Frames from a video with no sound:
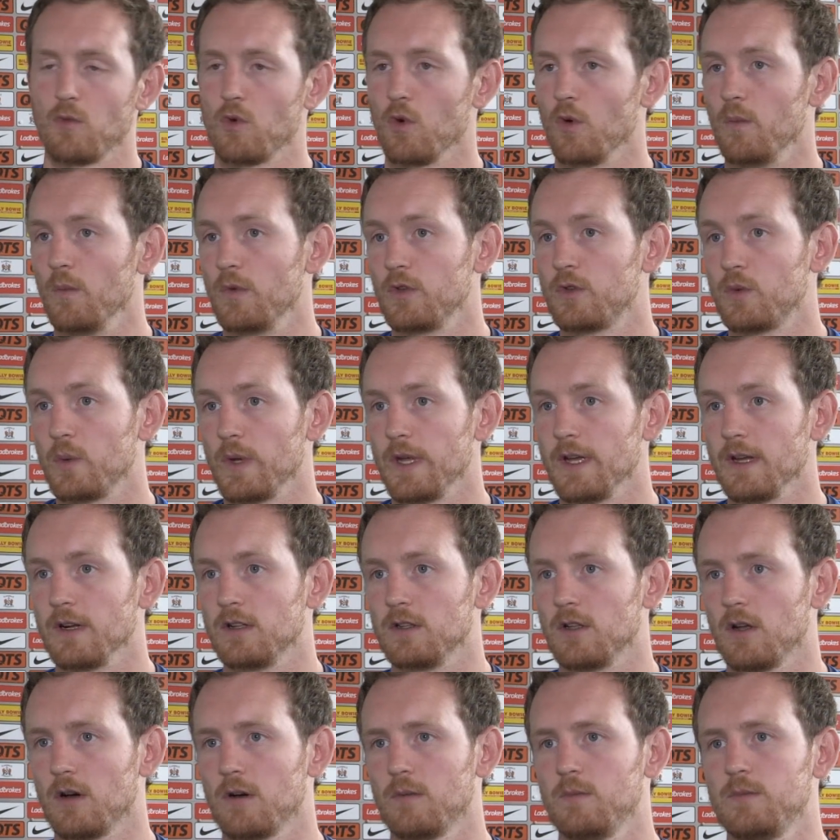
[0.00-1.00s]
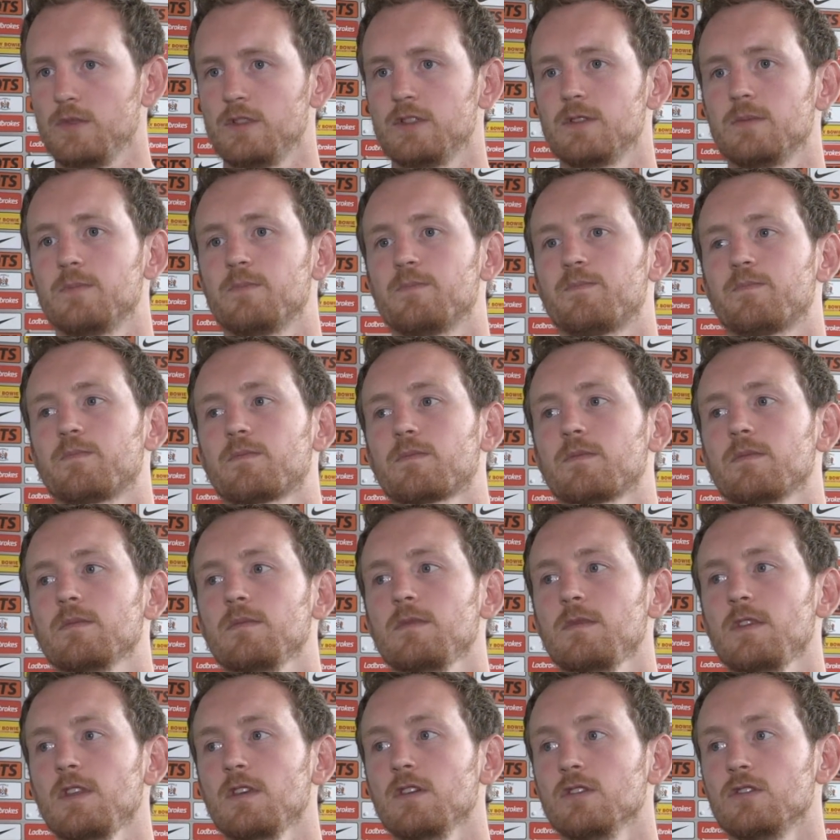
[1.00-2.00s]
going between clubs.
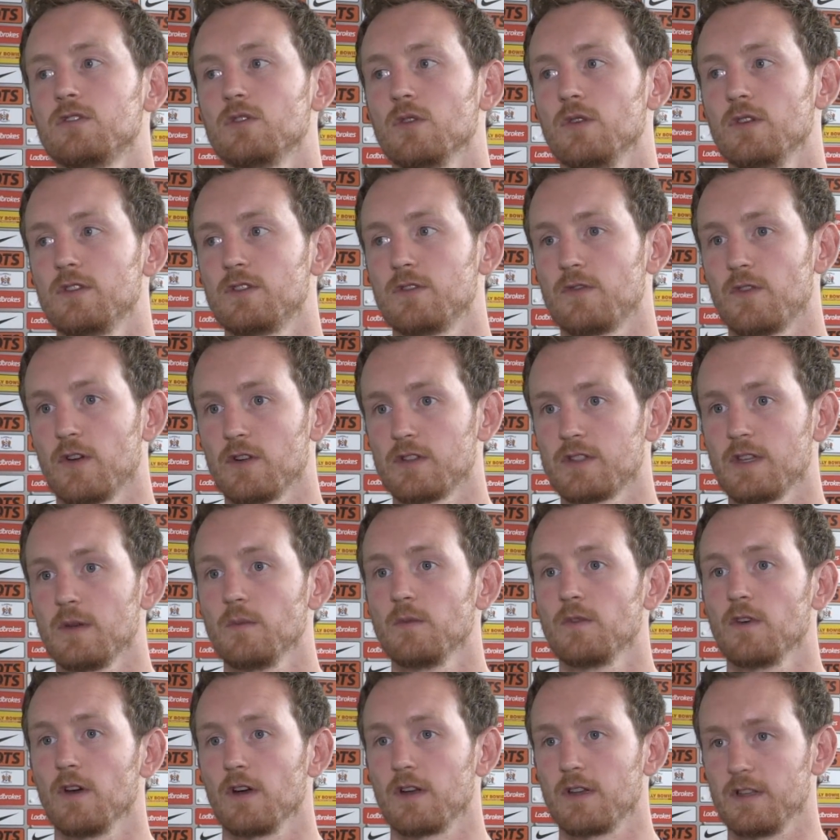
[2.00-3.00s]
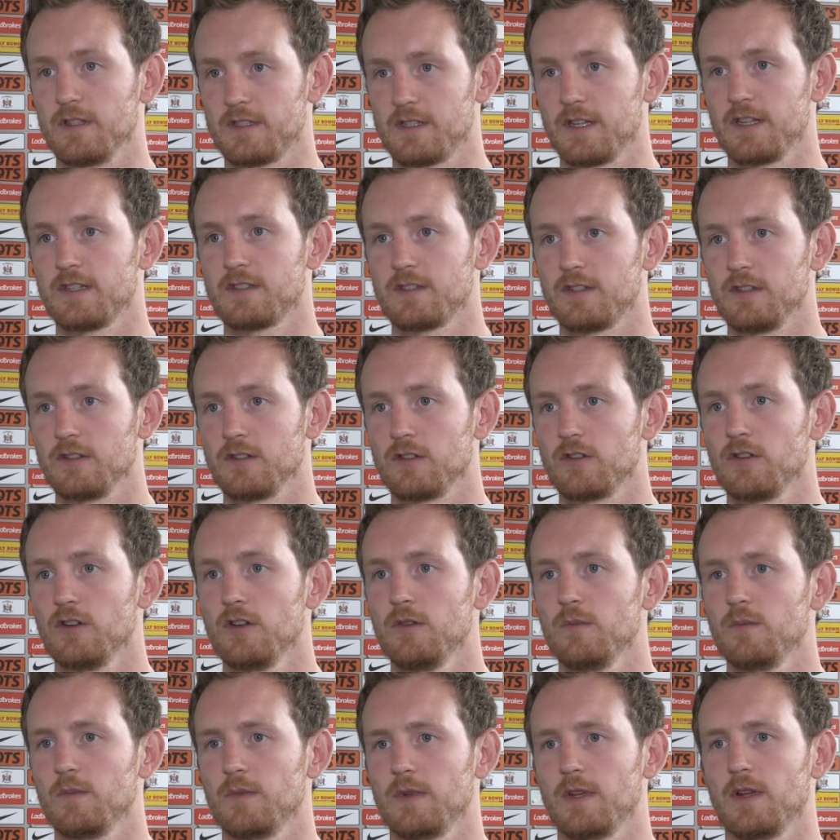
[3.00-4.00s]
So it's first time we've got a consistent
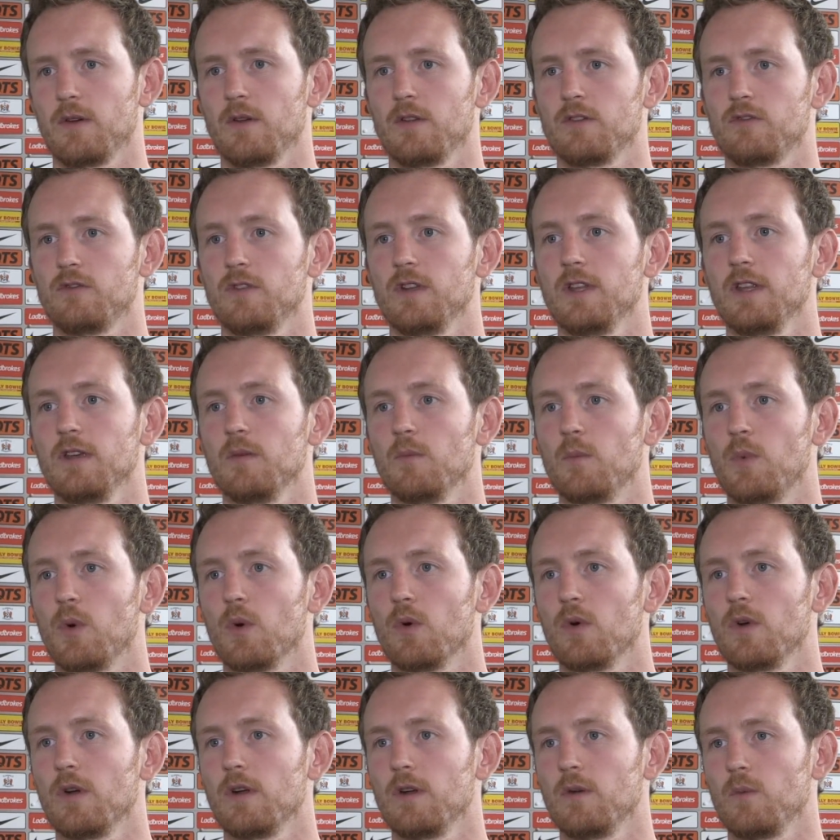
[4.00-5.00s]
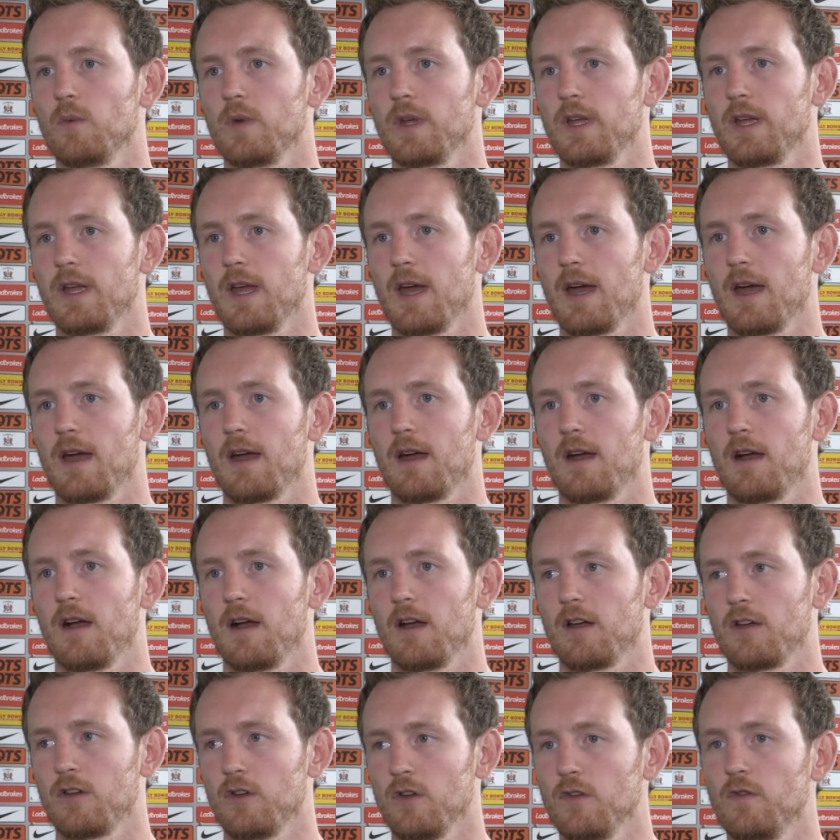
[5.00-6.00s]
group. Now it's really important we get
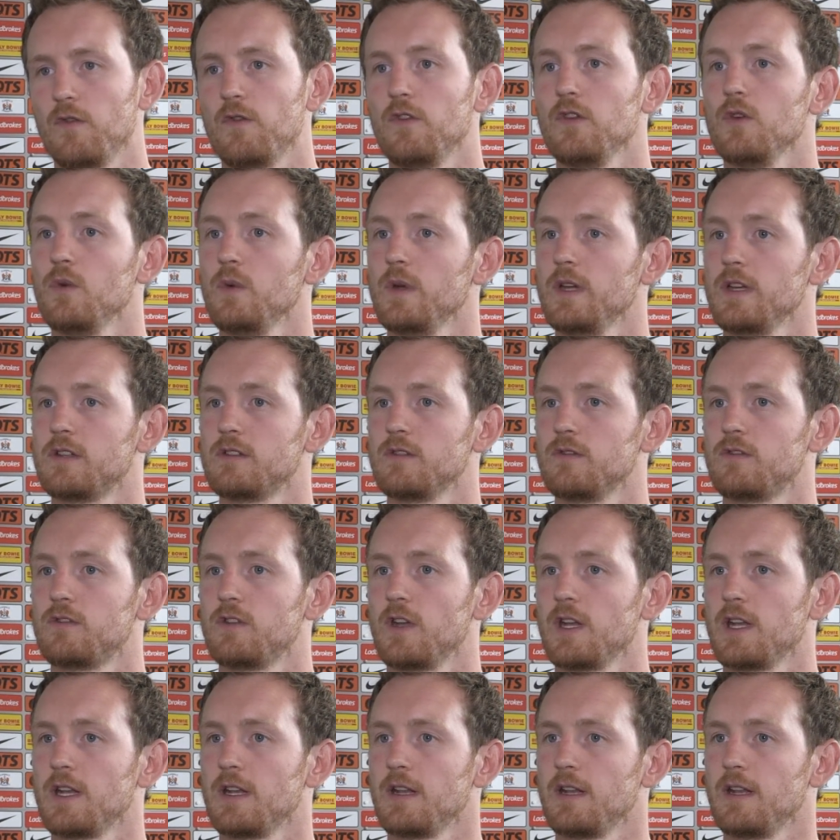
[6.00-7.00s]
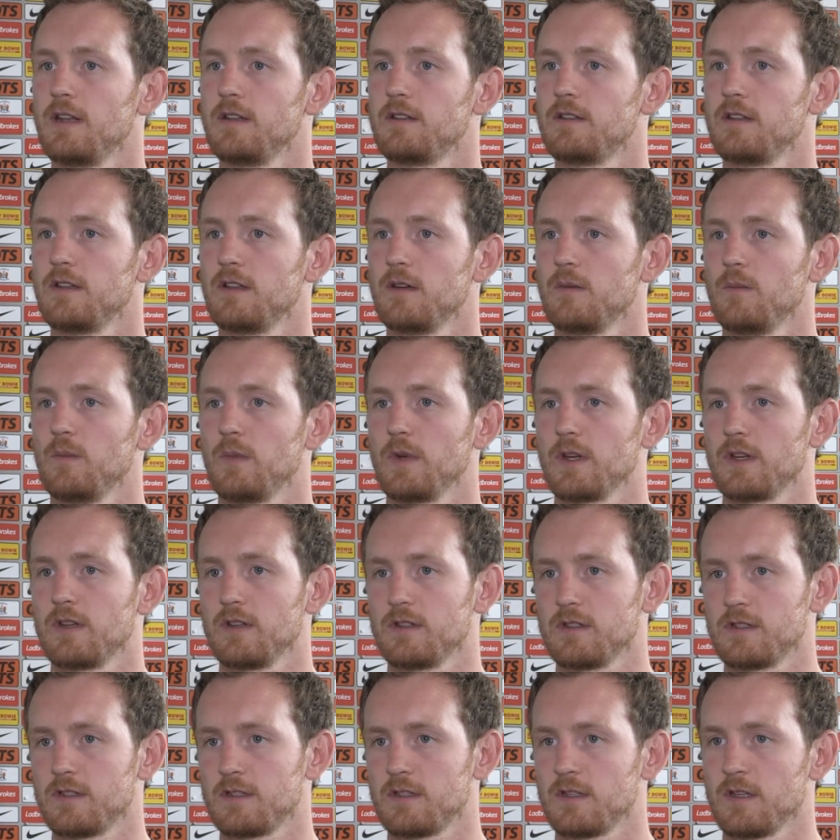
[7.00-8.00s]
a good few weeks of training into them,
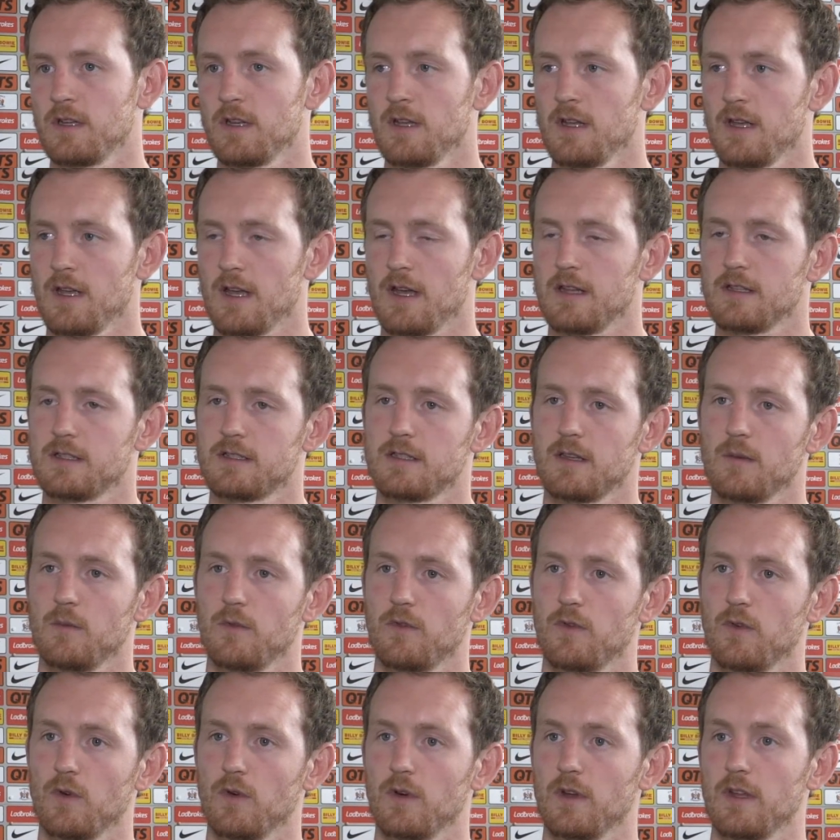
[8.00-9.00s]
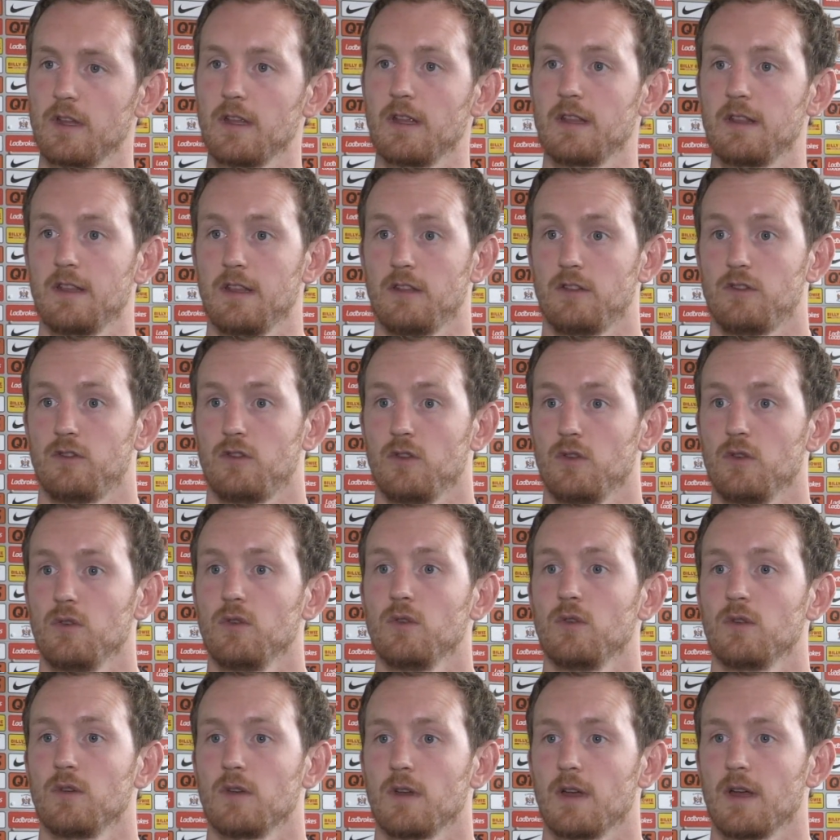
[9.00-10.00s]
because as I said before, they
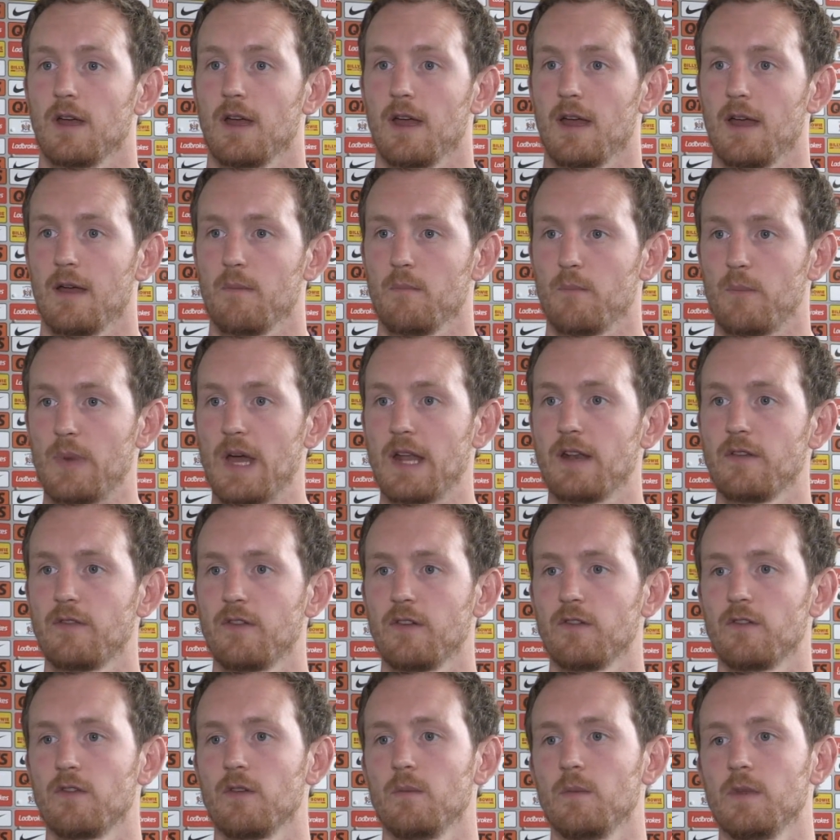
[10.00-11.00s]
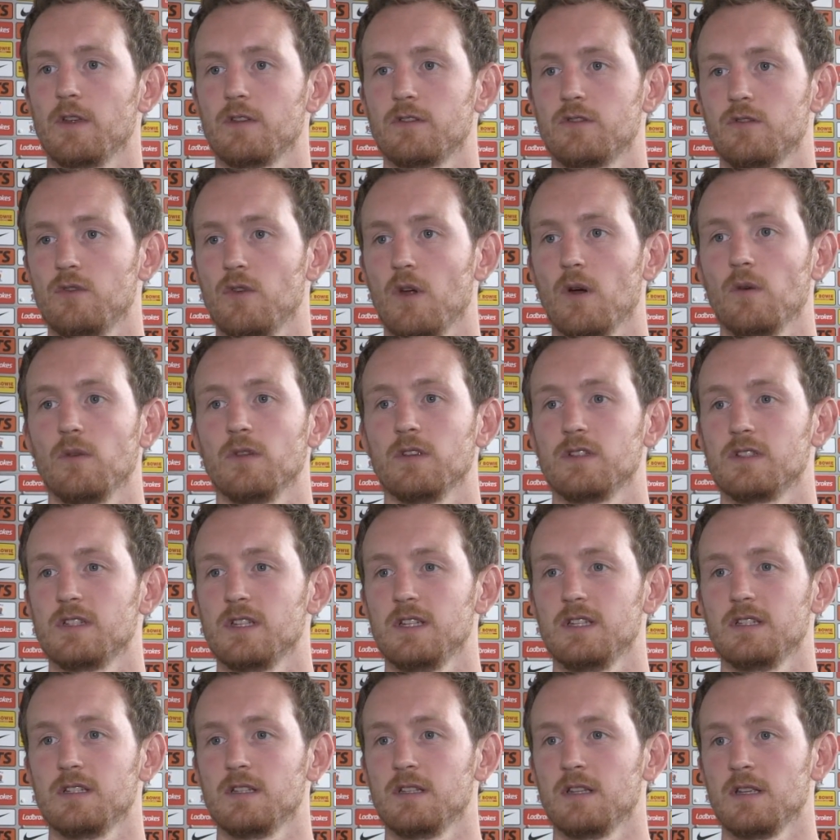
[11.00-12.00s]
do benefit from this throughout the
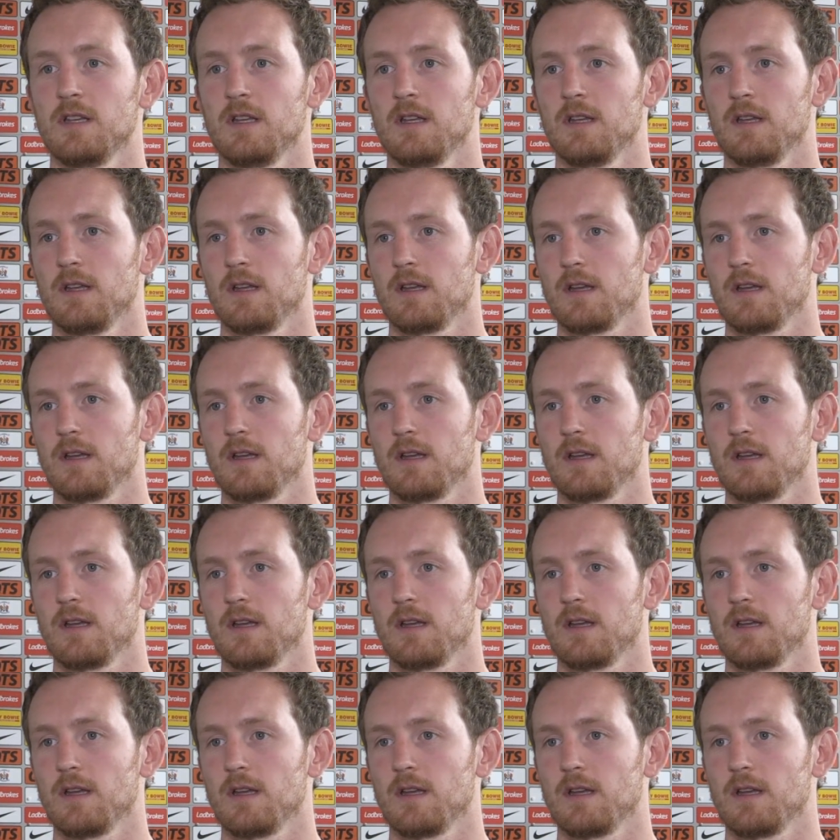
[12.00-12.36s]
season.